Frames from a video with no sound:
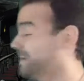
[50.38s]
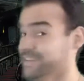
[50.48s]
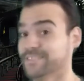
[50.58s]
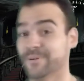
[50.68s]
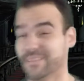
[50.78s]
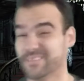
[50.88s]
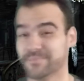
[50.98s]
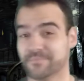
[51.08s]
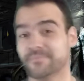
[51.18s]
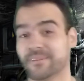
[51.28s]
I hate
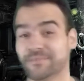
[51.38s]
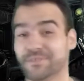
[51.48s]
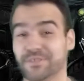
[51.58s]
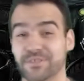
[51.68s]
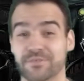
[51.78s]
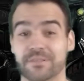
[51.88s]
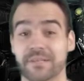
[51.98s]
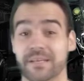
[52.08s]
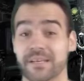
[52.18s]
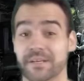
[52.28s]
spiders. Too.
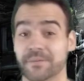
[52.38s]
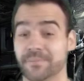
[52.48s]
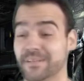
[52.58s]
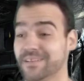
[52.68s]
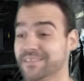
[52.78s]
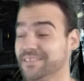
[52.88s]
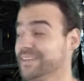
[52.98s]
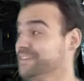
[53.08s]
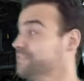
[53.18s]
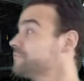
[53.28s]
But
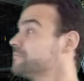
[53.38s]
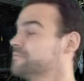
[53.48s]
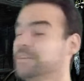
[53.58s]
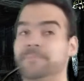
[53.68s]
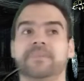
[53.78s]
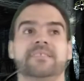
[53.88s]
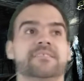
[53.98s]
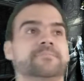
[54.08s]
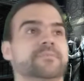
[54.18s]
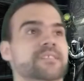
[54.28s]
seeing how creepy
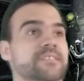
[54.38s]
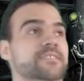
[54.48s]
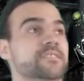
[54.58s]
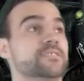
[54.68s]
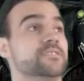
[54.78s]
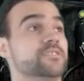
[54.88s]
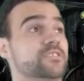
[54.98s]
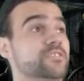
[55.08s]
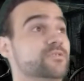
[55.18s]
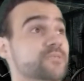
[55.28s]
this place is
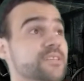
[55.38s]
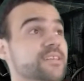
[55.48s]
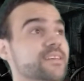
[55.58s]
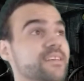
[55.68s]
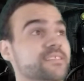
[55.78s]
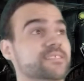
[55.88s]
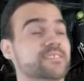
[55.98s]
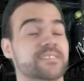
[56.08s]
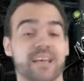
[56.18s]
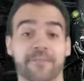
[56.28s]
too, is
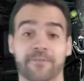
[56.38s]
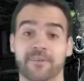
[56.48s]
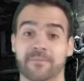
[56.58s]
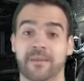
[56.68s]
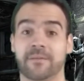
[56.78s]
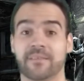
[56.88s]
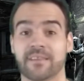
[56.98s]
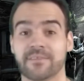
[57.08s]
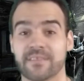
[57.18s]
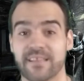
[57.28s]
definitely making
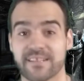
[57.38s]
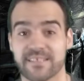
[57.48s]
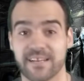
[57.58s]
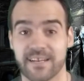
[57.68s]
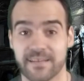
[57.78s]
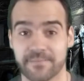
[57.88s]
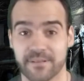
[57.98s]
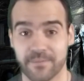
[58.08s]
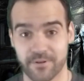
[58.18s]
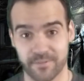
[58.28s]
me think of the next
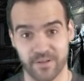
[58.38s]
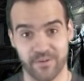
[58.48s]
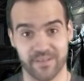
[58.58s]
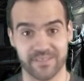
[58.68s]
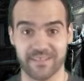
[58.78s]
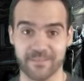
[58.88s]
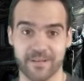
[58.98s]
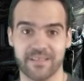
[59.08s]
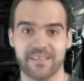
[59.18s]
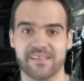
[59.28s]
types of Pokemon I want to talk
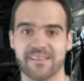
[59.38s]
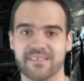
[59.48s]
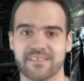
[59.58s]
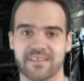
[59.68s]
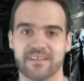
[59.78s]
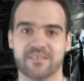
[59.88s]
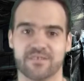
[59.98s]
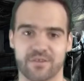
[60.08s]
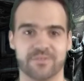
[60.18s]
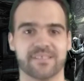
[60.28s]
about, is the
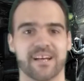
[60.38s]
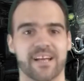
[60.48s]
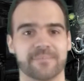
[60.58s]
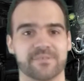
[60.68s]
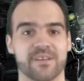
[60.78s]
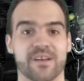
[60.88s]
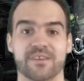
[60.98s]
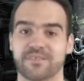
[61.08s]
ghost types.